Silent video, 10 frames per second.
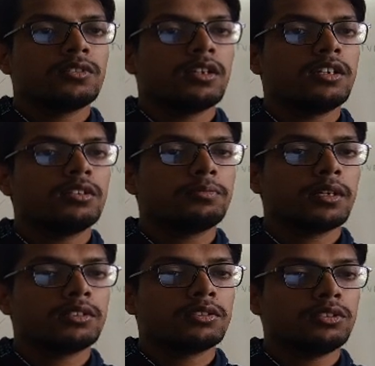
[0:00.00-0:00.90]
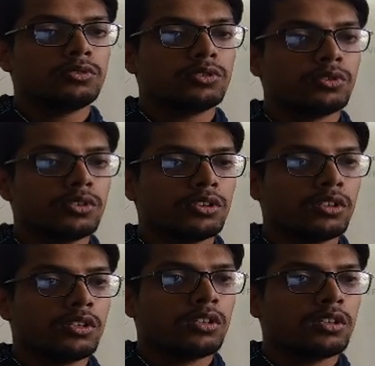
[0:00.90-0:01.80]
right? The Python
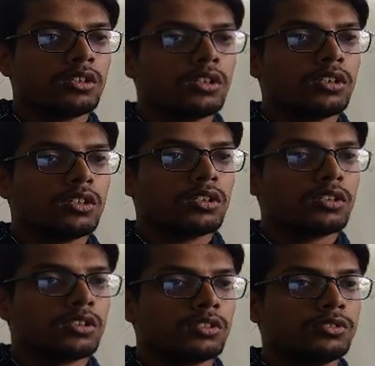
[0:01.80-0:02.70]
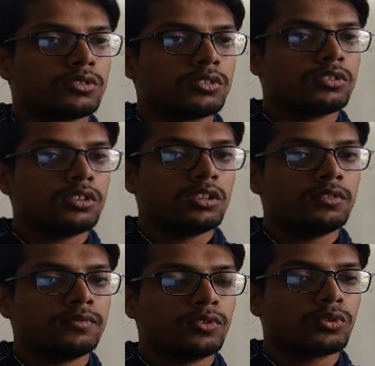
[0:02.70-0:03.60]
tutorial. You can see
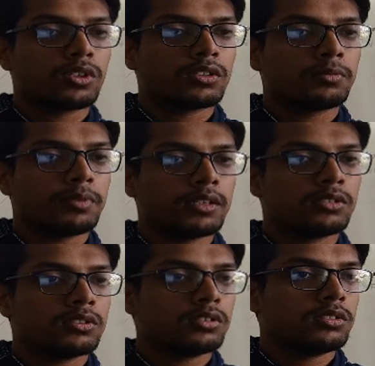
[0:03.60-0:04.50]
invoking the Python